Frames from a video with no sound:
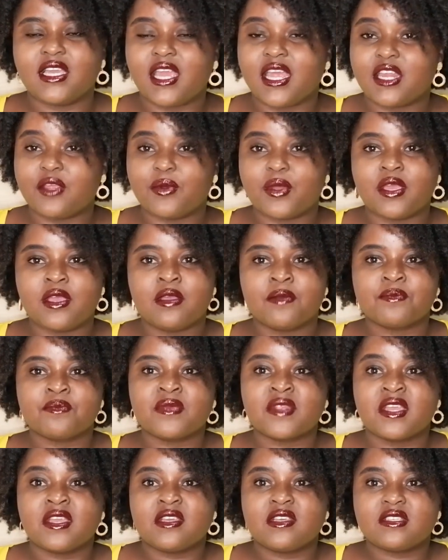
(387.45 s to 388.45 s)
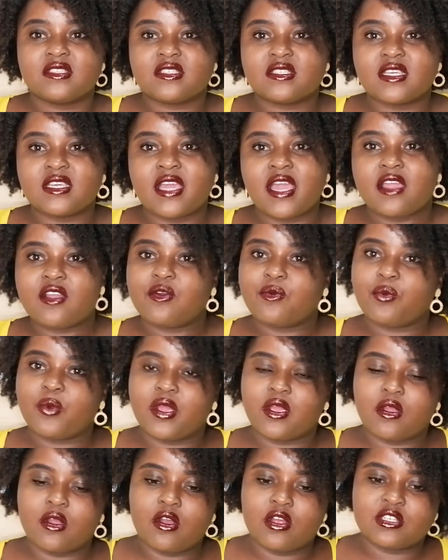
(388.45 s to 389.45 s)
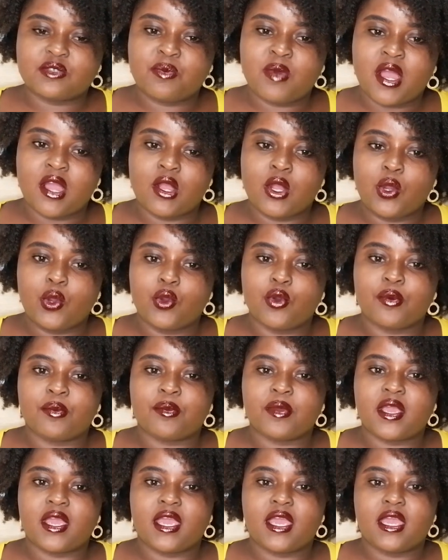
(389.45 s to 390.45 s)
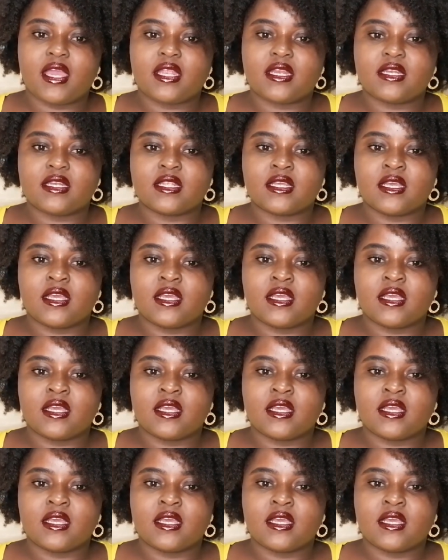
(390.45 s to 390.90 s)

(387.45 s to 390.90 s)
Anyway, see, I got back home and